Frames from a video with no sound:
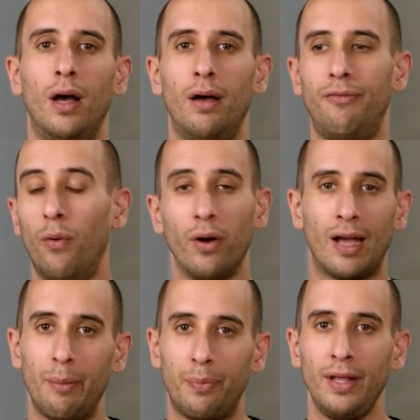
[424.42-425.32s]
uh, for a
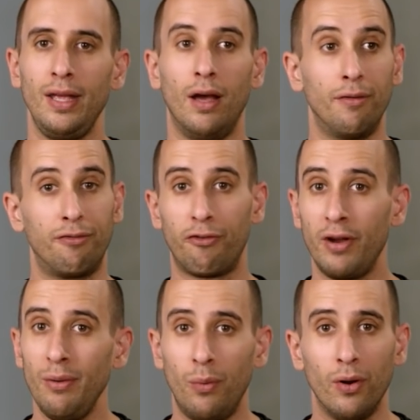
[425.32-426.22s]
company,
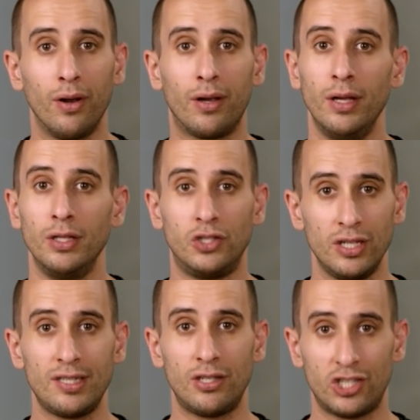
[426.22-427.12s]
free work,
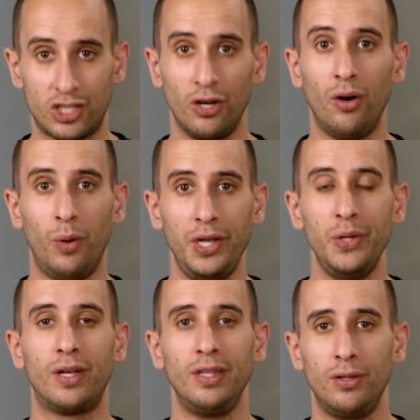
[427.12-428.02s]
just to show what you
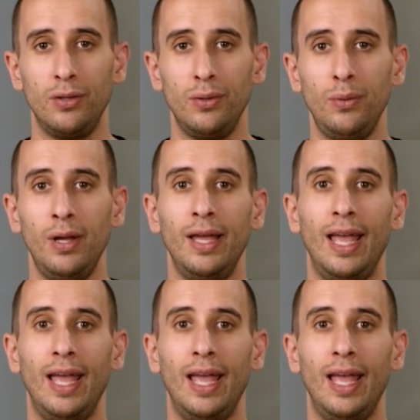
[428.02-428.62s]
can do,